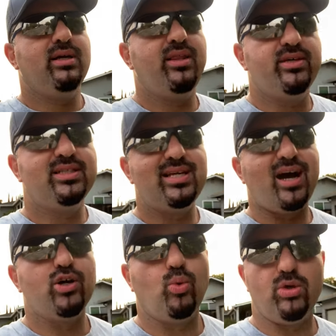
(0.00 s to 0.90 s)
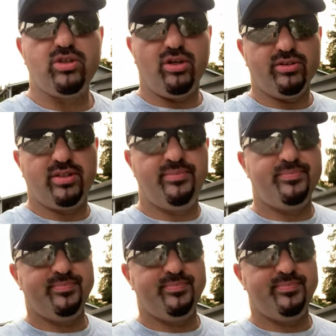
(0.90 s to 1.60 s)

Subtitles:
in the entire world